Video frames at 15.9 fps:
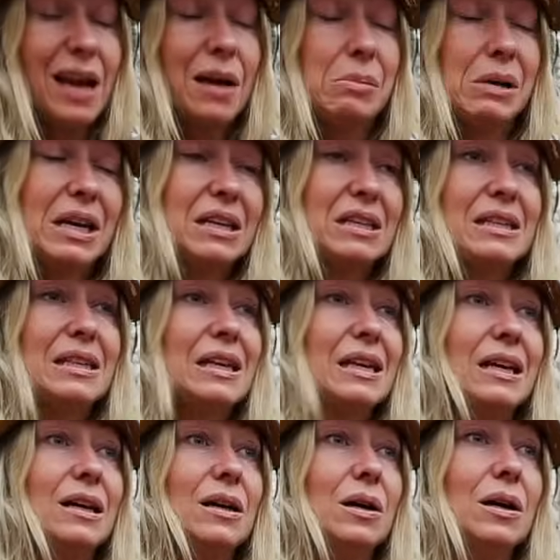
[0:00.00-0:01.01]
because
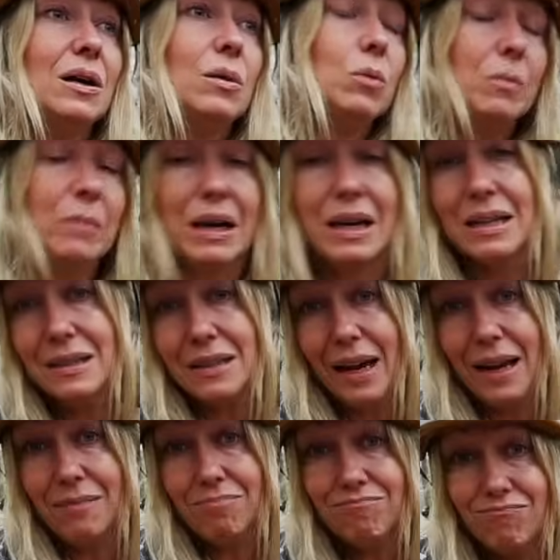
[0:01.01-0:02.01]
what am I going to
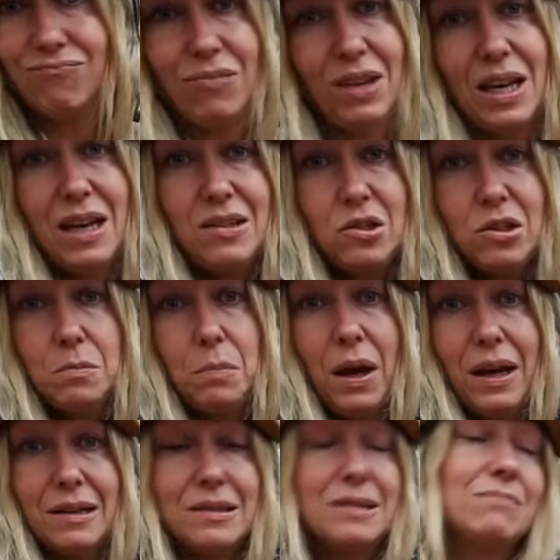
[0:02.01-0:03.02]
say? It's just
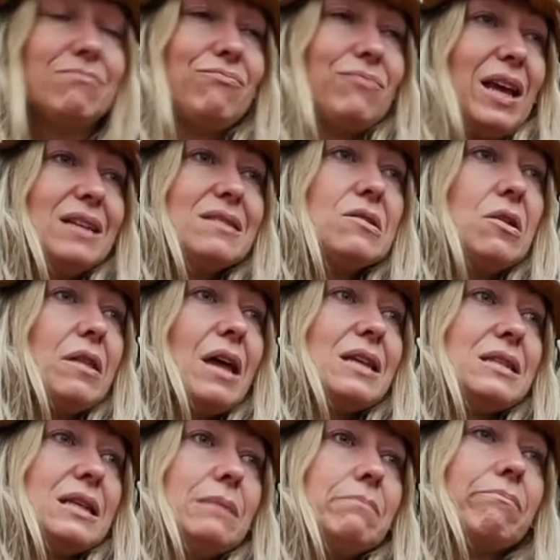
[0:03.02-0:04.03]
bikes. It's not
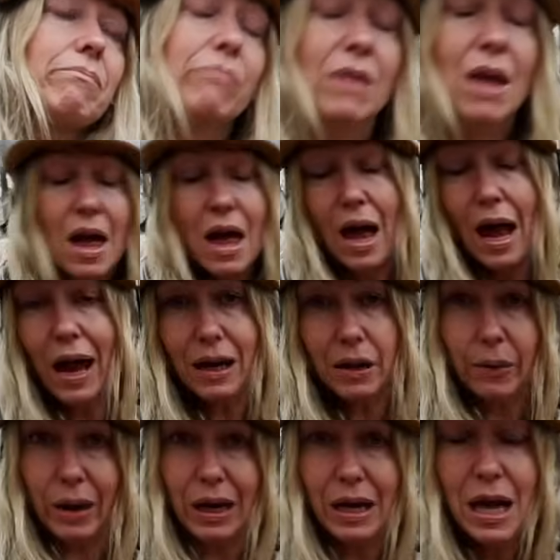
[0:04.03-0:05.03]
that deep.
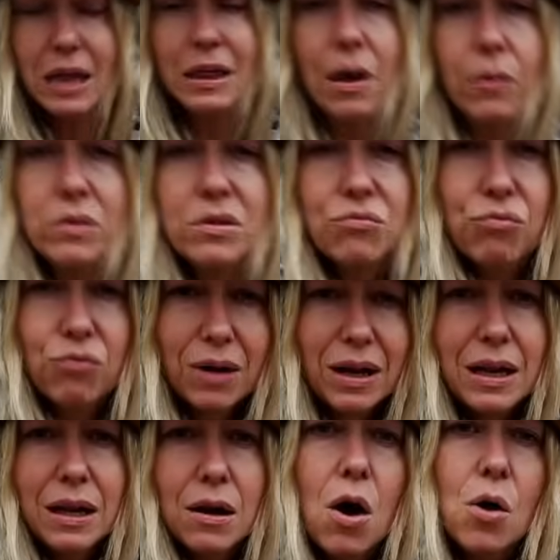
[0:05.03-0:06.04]
Anyway, that was a
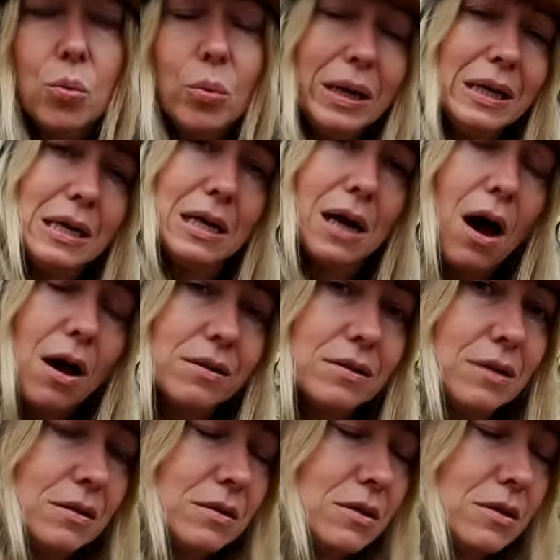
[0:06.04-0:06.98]
really long-winded answer